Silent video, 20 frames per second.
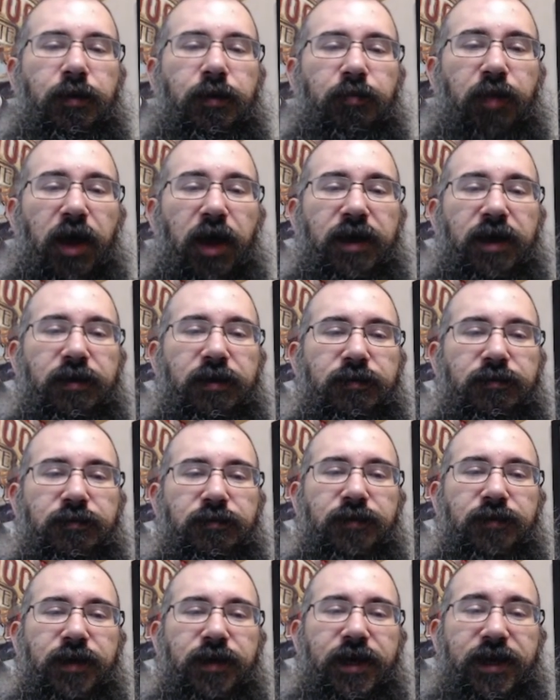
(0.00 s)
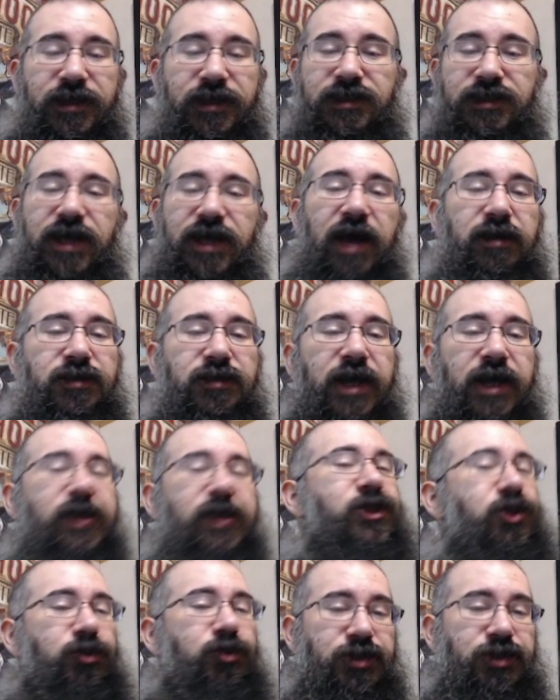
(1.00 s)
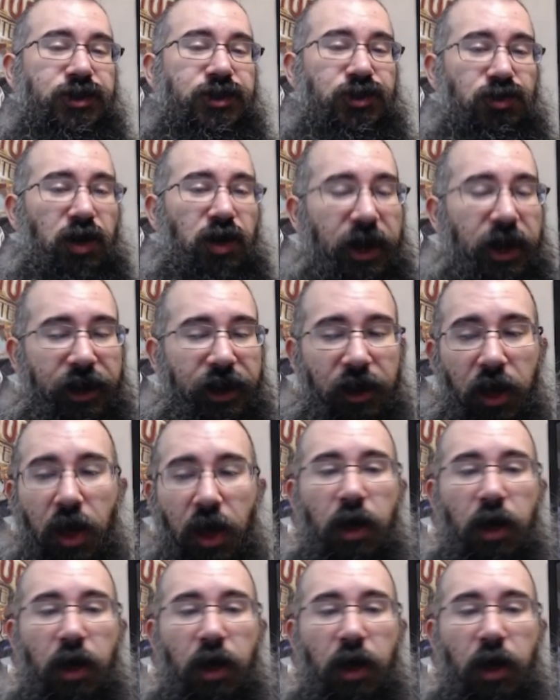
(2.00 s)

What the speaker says: but it sounds like Judas is trying.